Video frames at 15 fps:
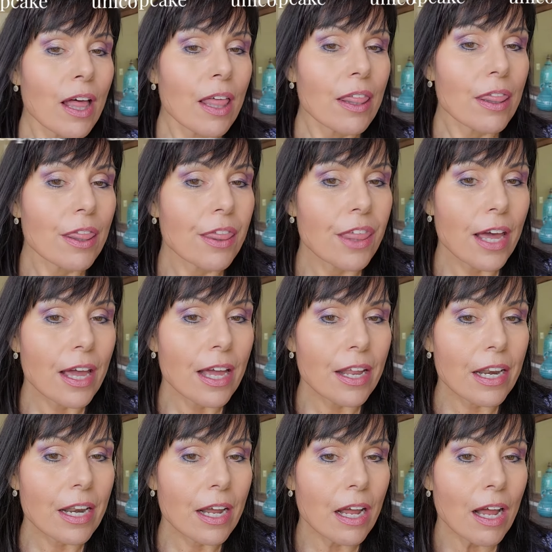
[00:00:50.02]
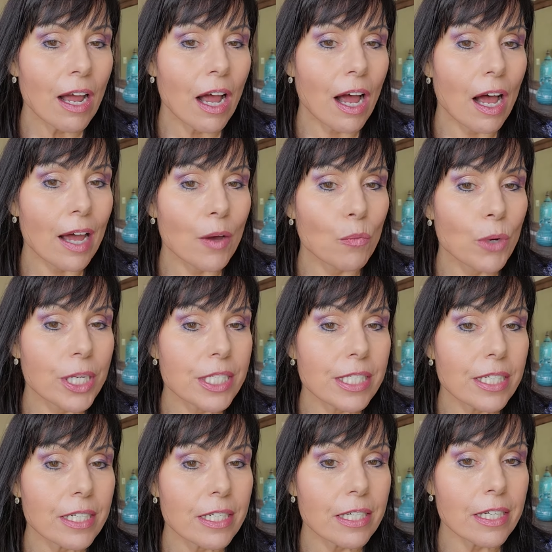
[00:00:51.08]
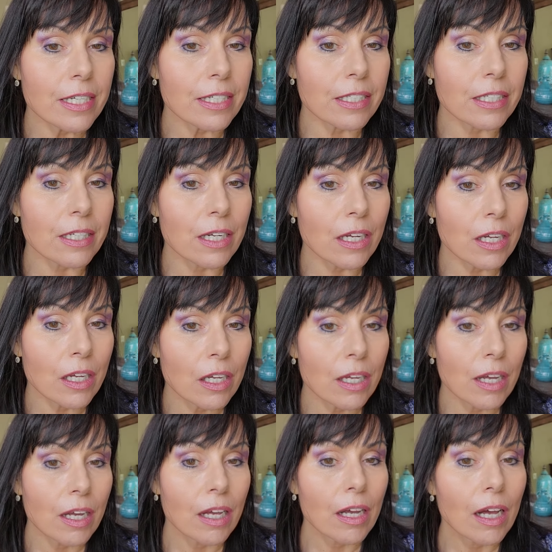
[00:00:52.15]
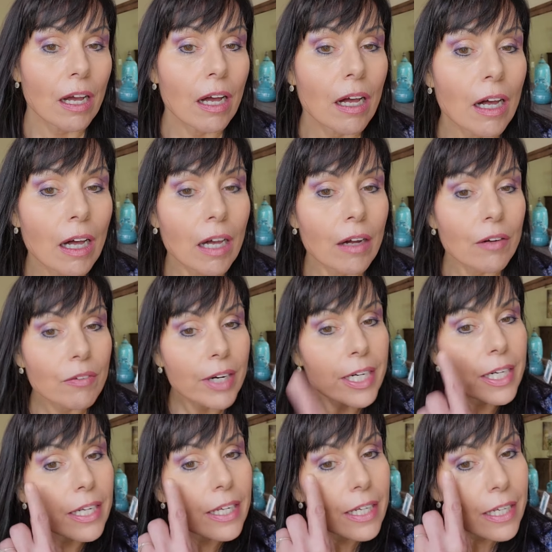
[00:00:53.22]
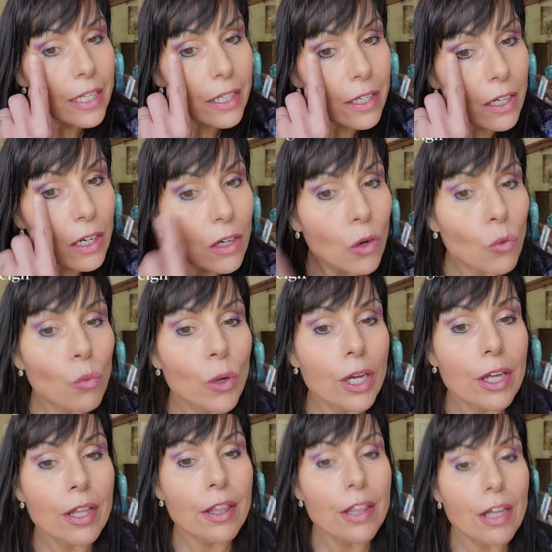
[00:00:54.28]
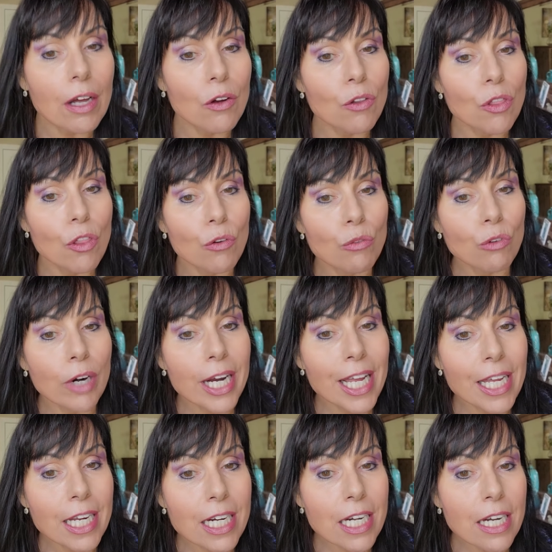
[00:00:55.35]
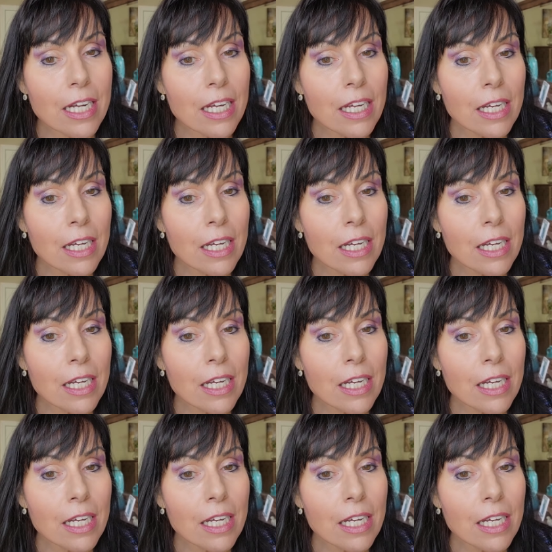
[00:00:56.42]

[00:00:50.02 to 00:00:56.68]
then I went in right here with the rain,